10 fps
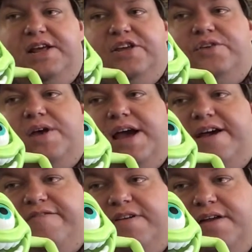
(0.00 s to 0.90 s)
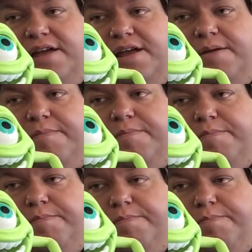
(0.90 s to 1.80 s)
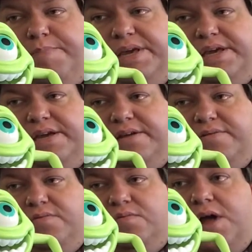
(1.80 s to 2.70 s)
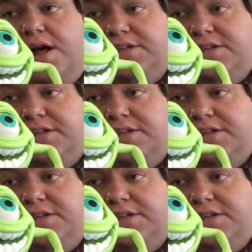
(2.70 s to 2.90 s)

You have B, it